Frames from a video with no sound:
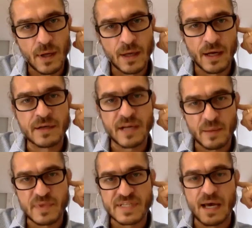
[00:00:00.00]
an
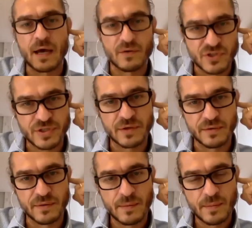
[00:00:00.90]
anti-missile
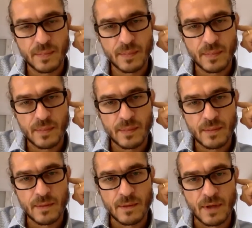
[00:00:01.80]
shield.
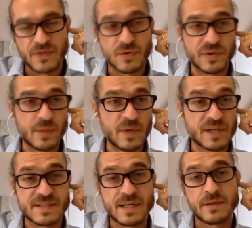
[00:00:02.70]
And so the
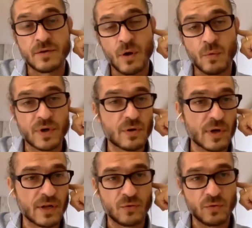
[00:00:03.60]
Americans said, no, we're
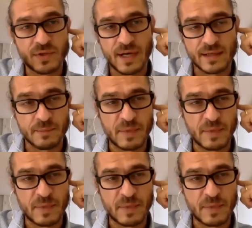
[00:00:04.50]
going to do that.